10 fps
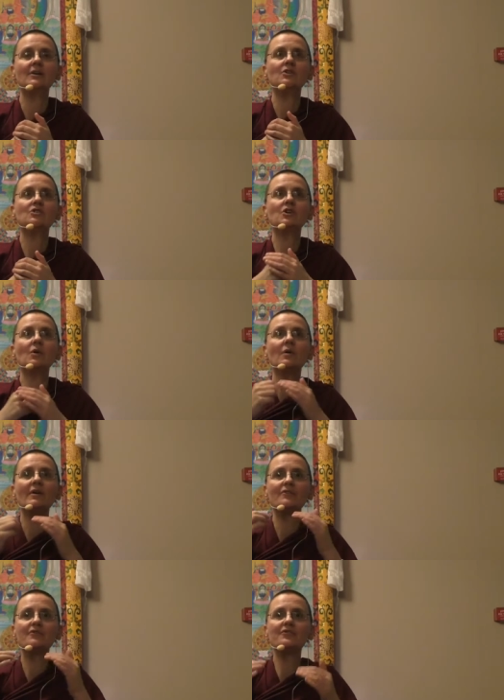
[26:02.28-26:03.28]
So
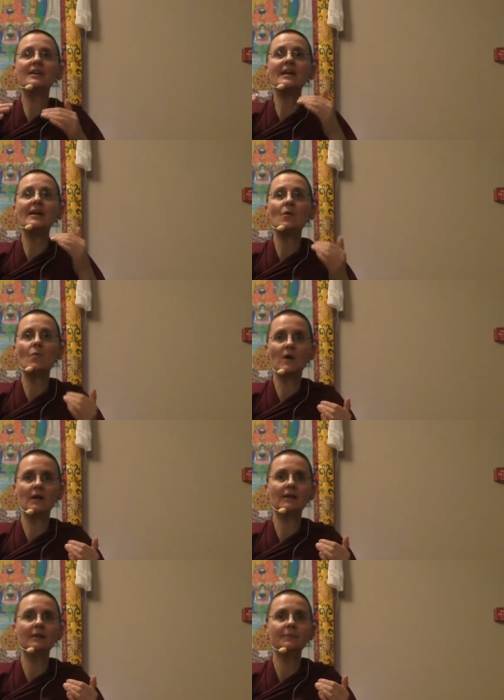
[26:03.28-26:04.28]
free
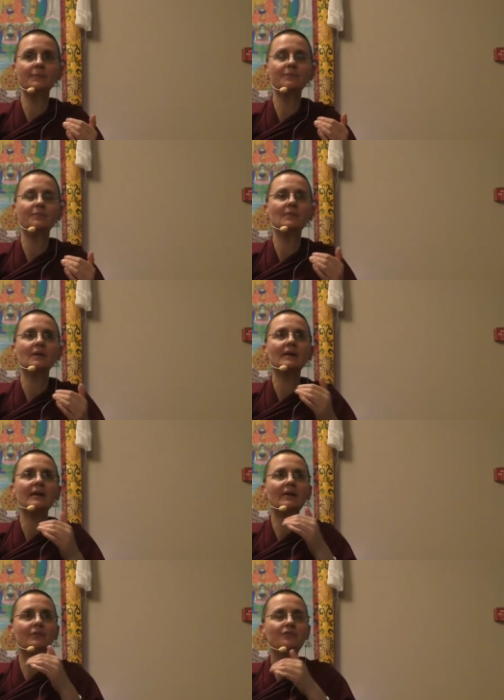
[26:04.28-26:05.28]
will,
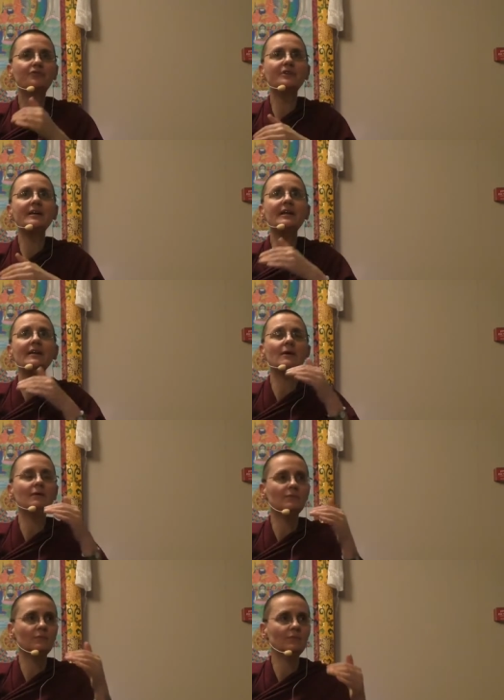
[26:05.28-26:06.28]
free
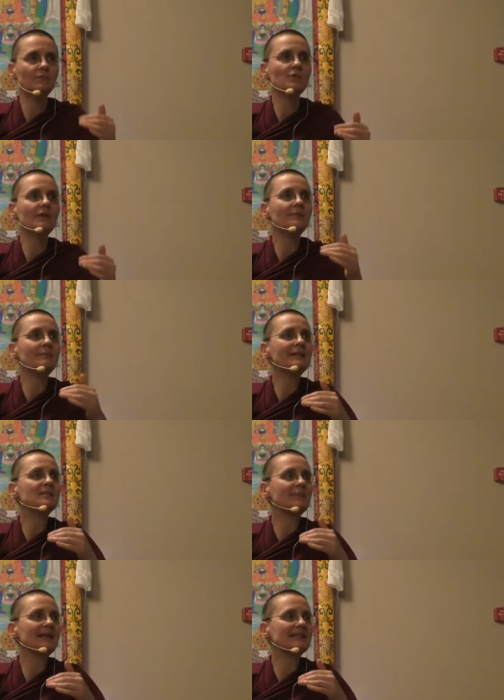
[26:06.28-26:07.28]
will means
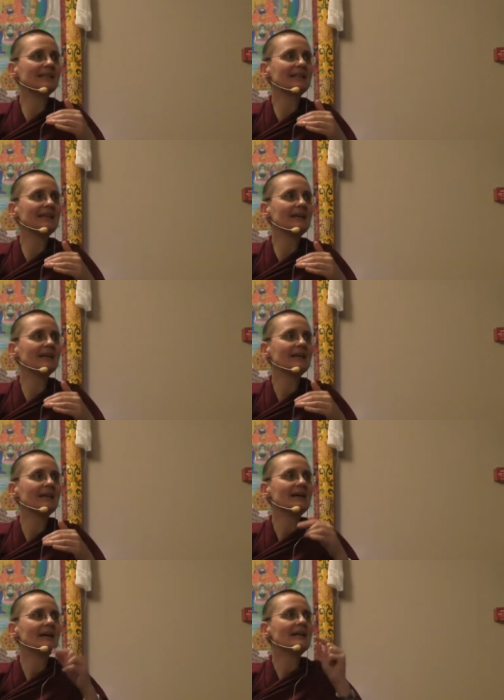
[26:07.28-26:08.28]
basically
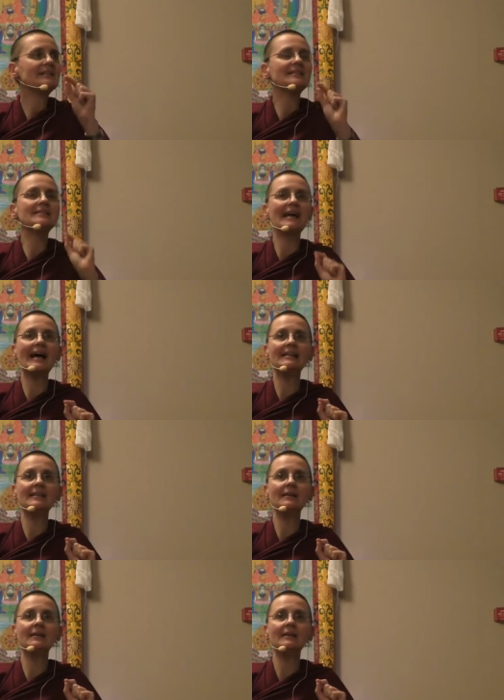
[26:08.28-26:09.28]

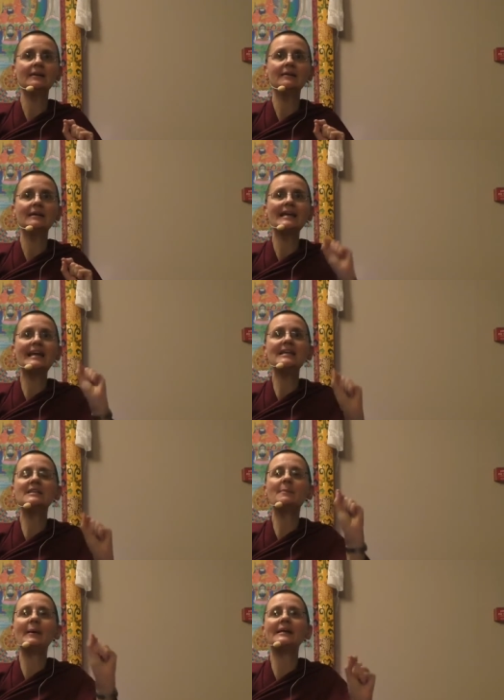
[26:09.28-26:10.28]
deciding
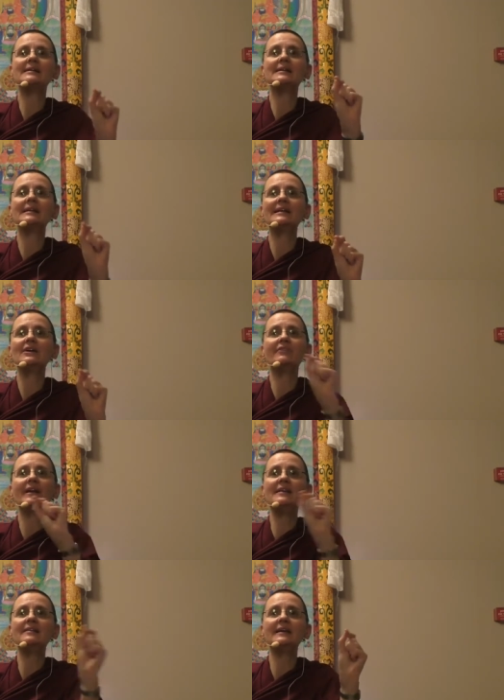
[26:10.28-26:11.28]
independently of
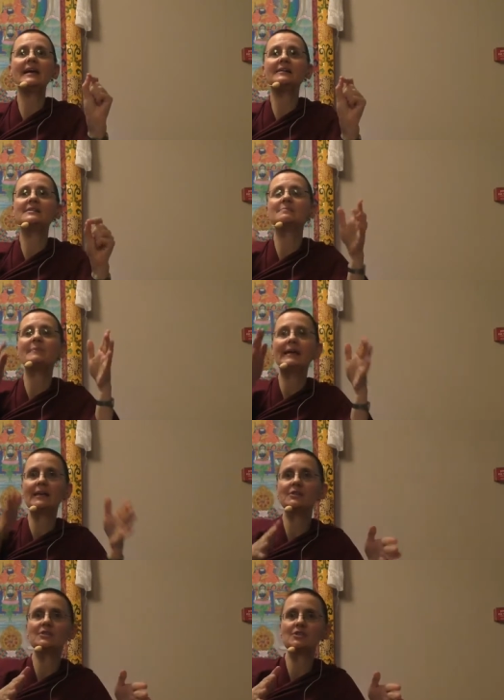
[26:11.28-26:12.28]
anything else,
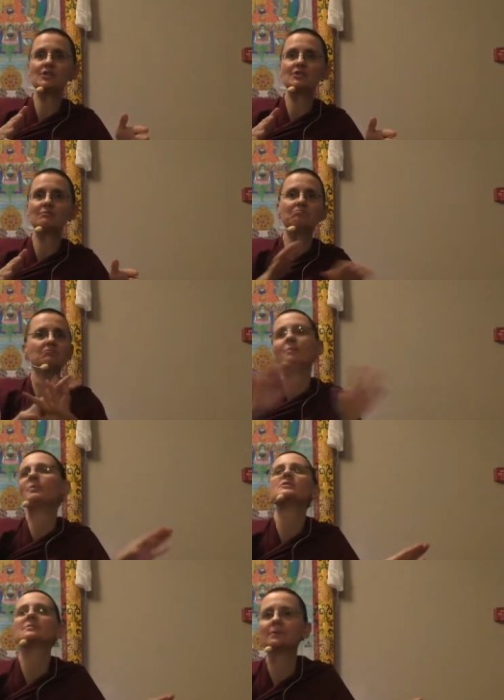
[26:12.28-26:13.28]
making a decision. Not
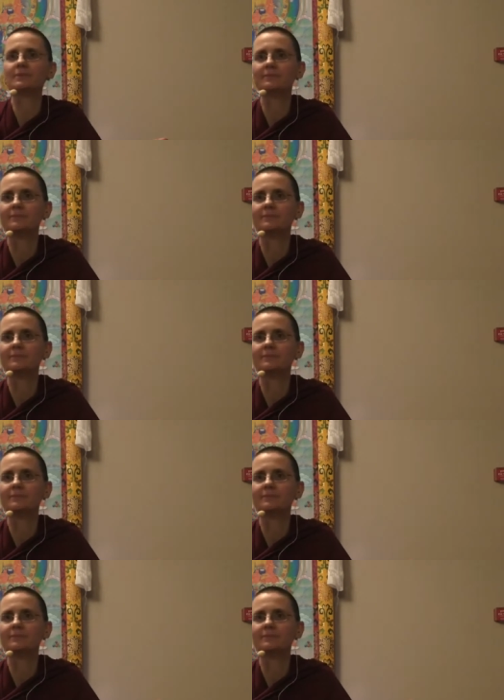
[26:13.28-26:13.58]
possible.